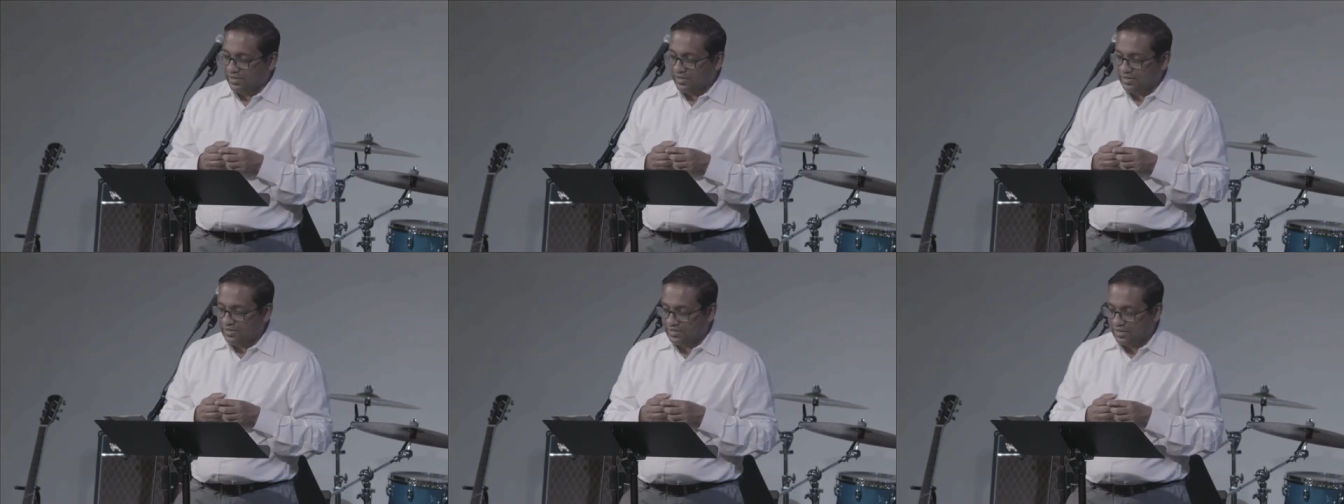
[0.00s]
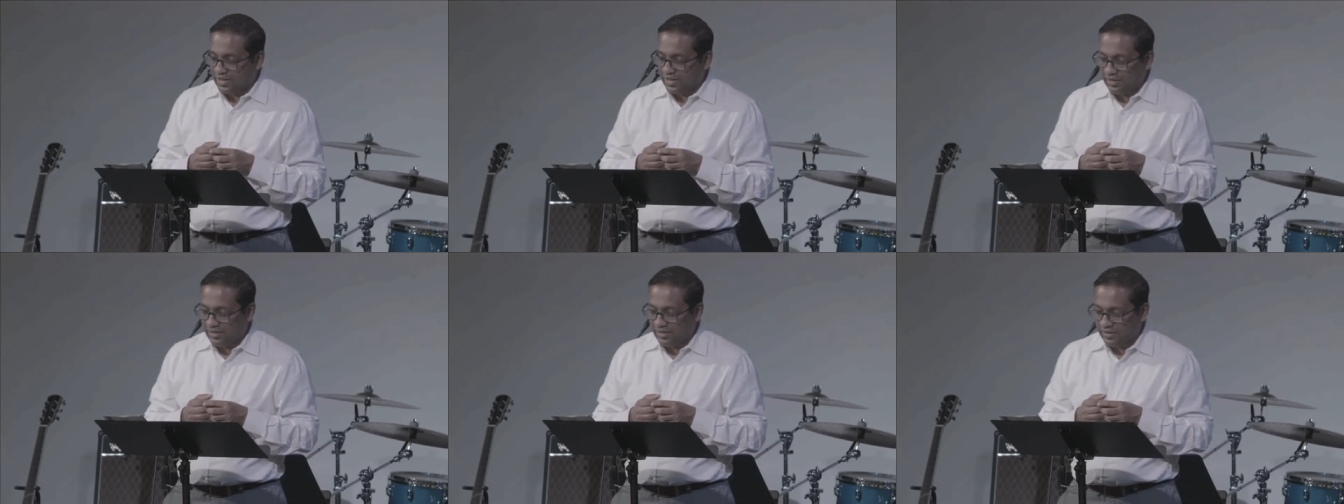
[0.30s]
he's
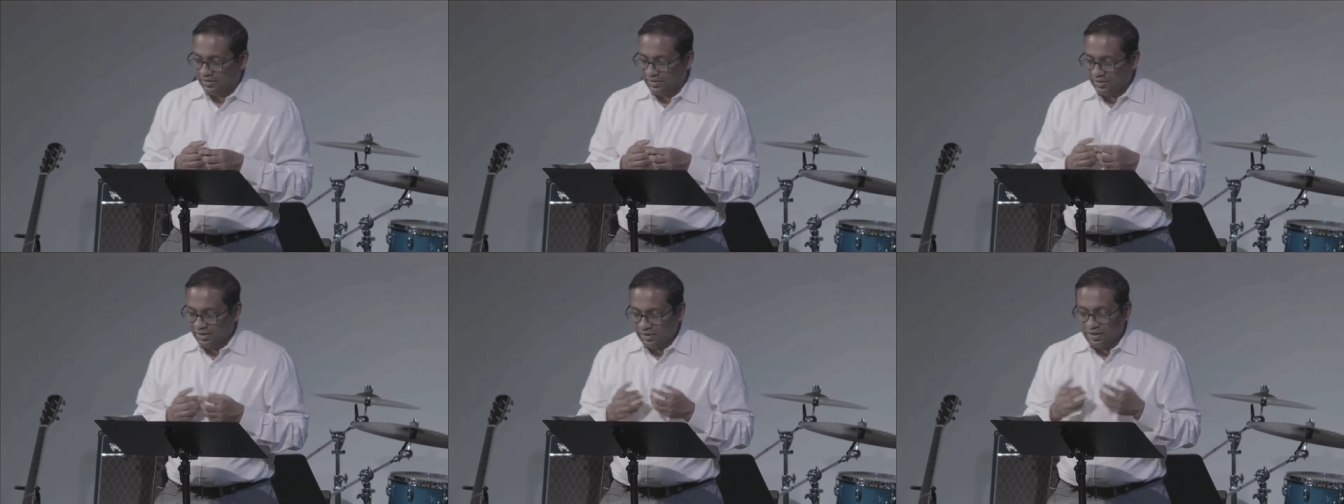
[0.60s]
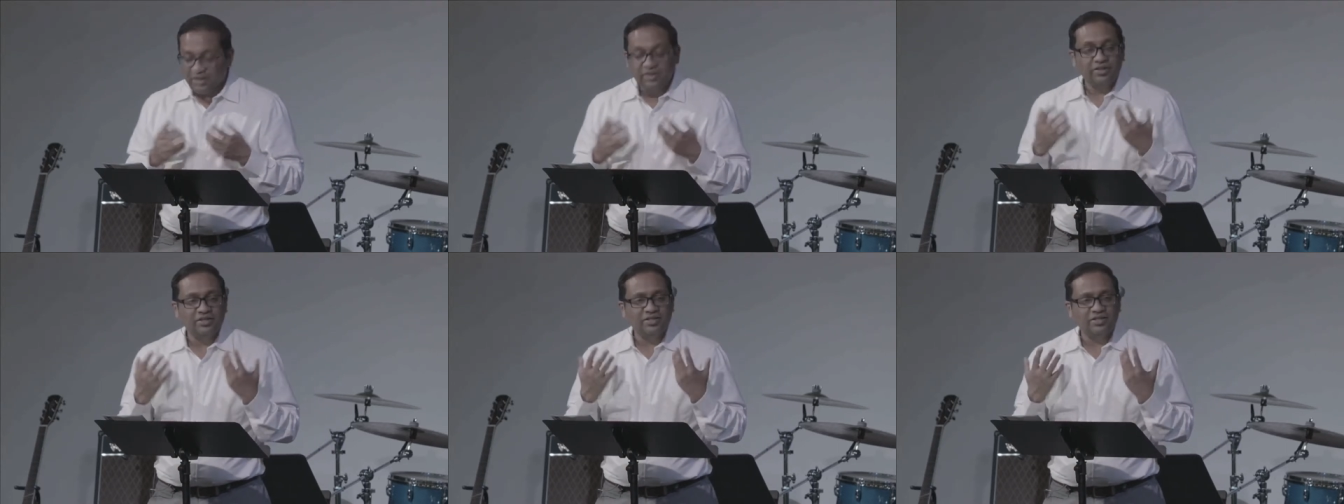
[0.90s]
saying
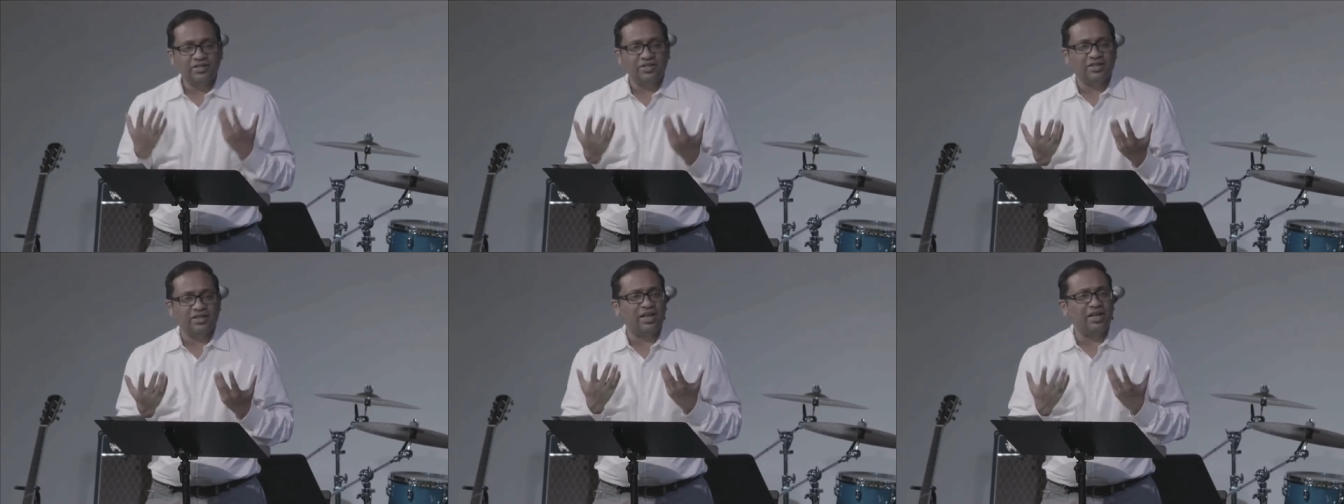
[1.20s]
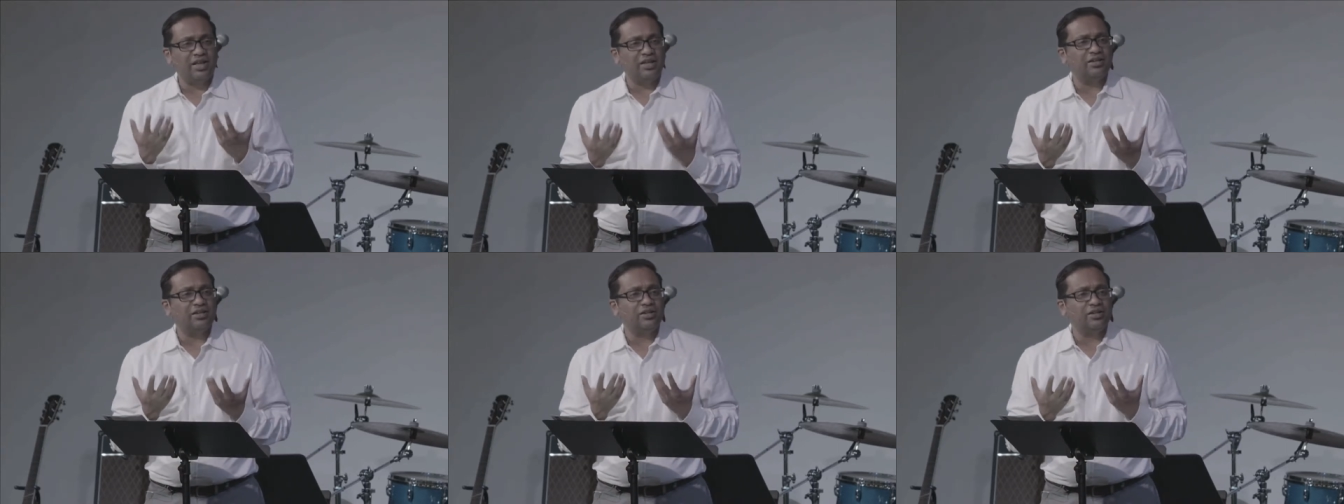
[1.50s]
the Shekinah